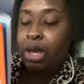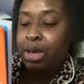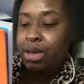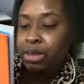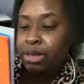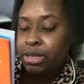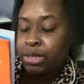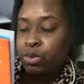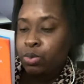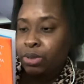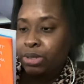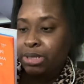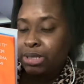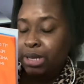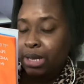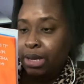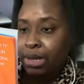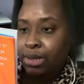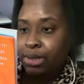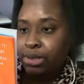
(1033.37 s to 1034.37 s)
This one
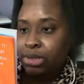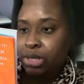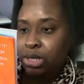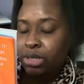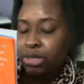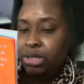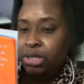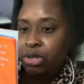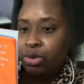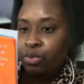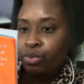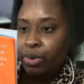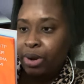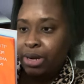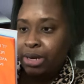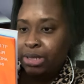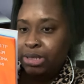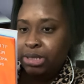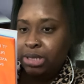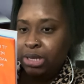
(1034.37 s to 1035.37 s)
says,
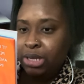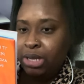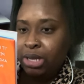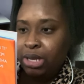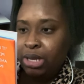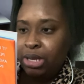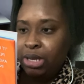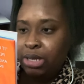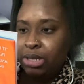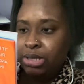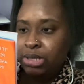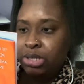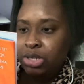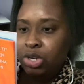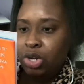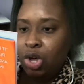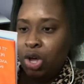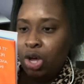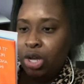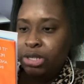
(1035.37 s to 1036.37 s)
Serenity is
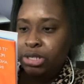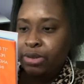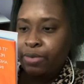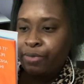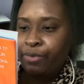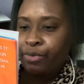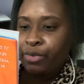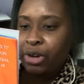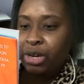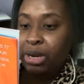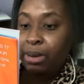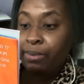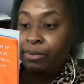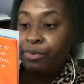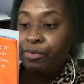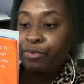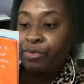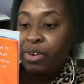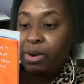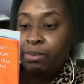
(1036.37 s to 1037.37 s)
not freedom
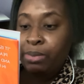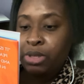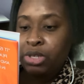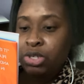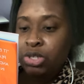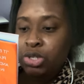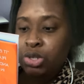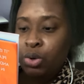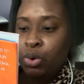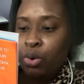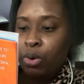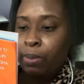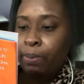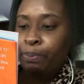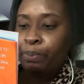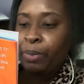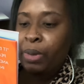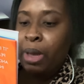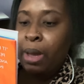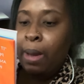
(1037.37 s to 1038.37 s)
from the storm,
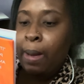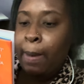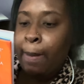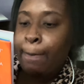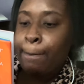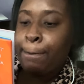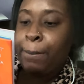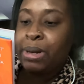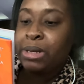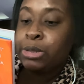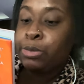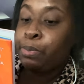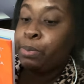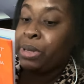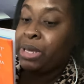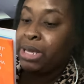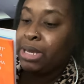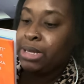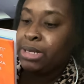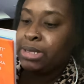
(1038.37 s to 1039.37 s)
but
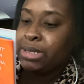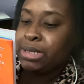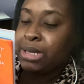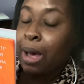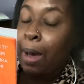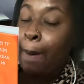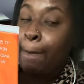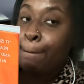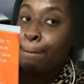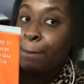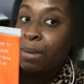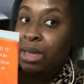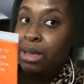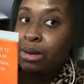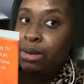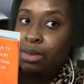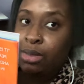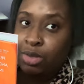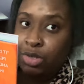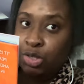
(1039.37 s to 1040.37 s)
peace
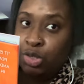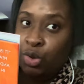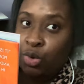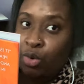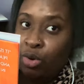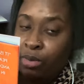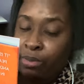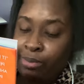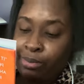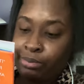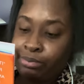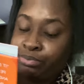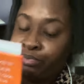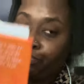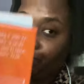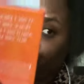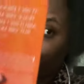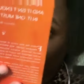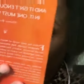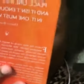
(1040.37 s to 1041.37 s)
amid the storm.
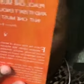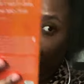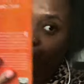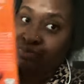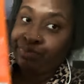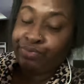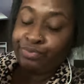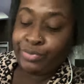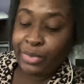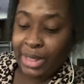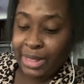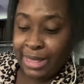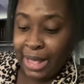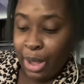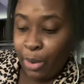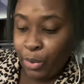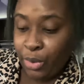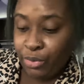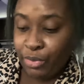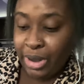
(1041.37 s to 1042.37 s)

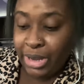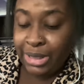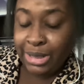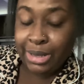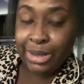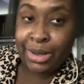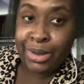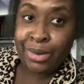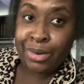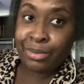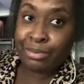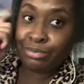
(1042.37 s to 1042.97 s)
That one right there.